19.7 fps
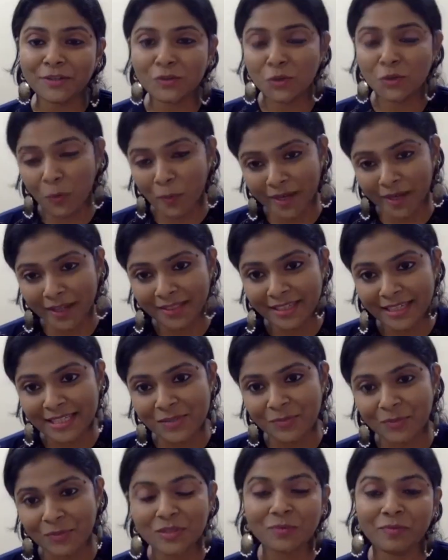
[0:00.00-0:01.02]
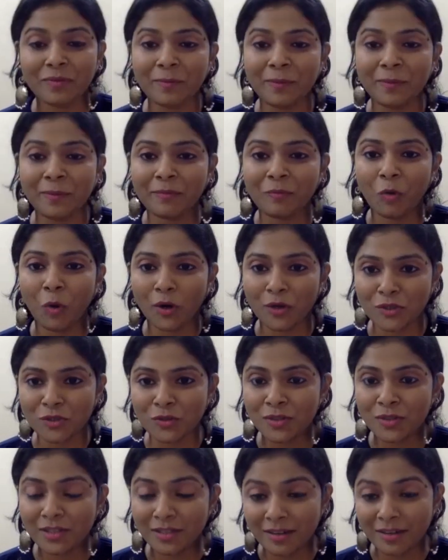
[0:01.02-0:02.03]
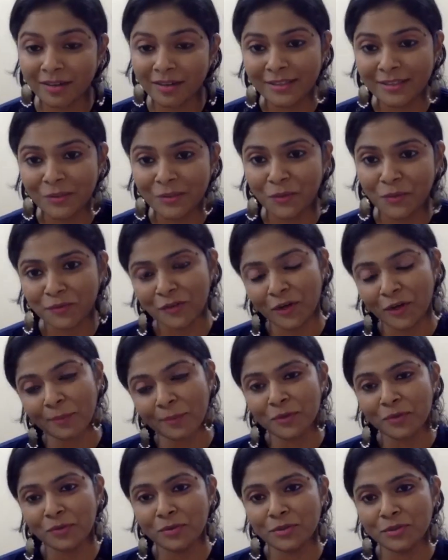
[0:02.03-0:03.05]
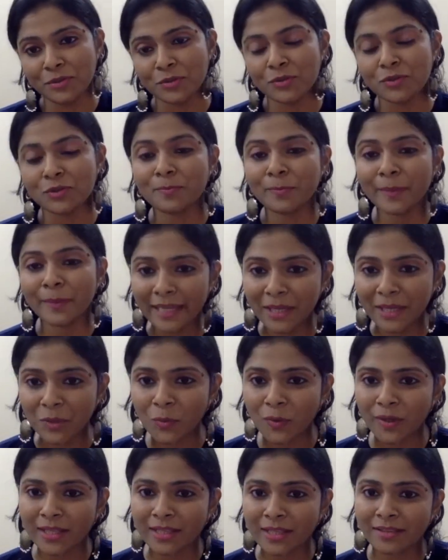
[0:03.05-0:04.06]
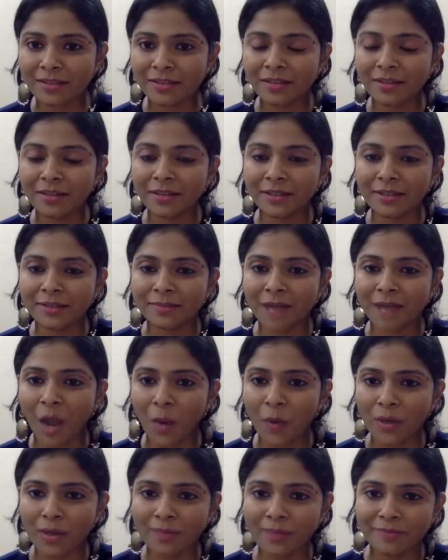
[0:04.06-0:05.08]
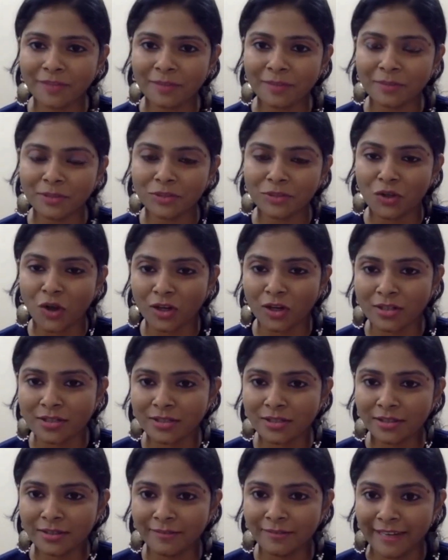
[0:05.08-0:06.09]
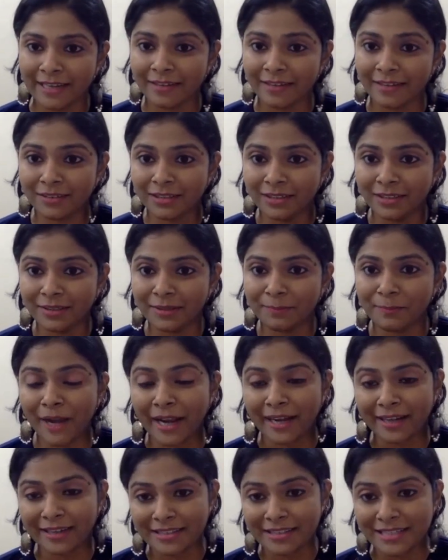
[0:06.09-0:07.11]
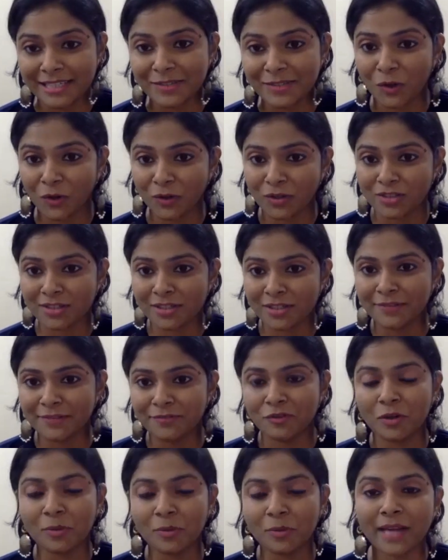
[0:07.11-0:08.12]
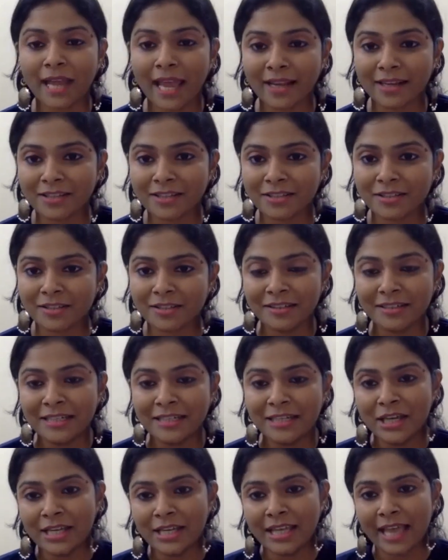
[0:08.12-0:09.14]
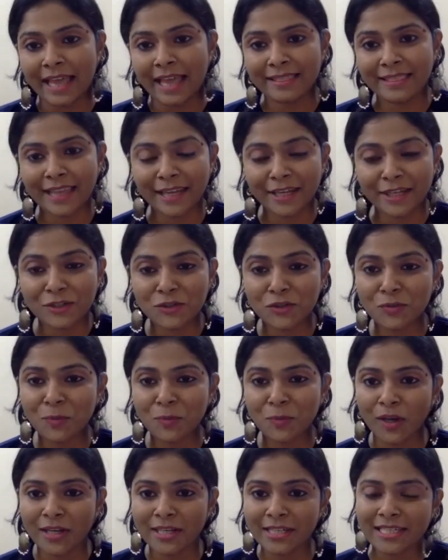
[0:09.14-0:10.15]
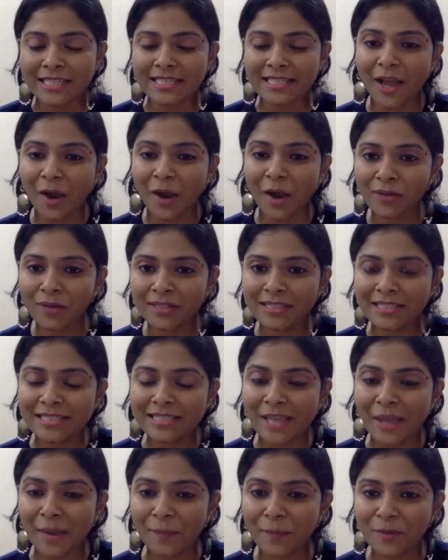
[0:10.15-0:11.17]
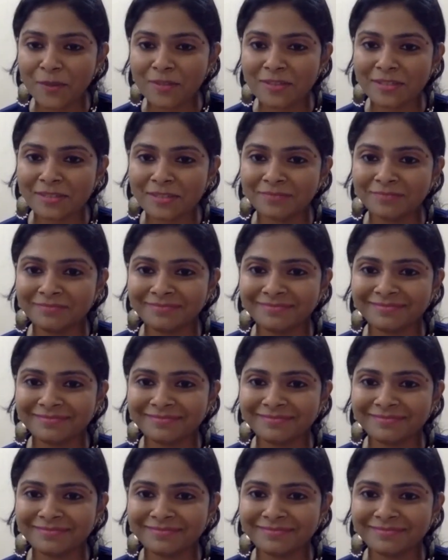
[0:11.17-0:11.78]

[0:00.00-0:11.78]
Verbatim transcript: are so many things which we may want to know from you. So to begin with, how come from a doctor, well, practicing doctor, from an actor, and then into politics? How did this happen, sir?